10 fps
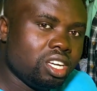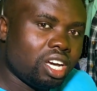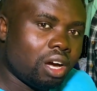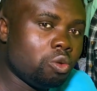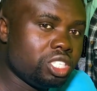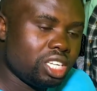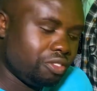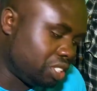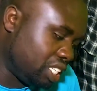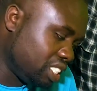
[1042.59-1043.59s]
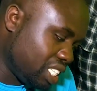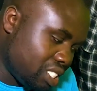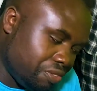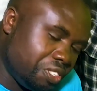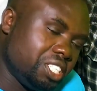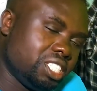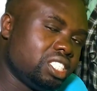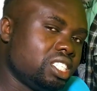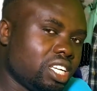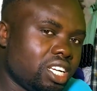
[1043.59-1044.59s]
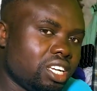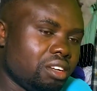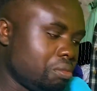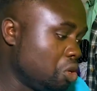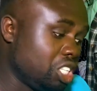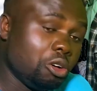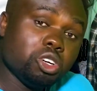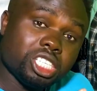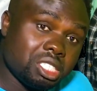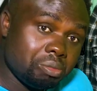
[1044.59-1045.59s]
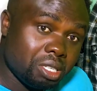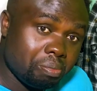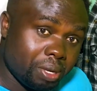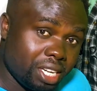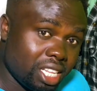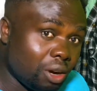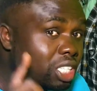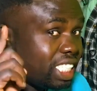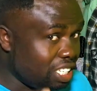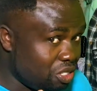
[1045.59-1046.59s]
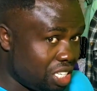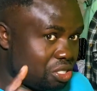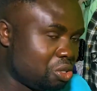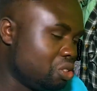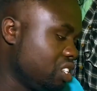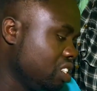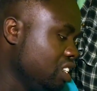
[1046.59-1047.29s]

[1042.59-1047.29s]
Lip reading: I wish after just finishing because I wasn't being paid there. I will tell you that story.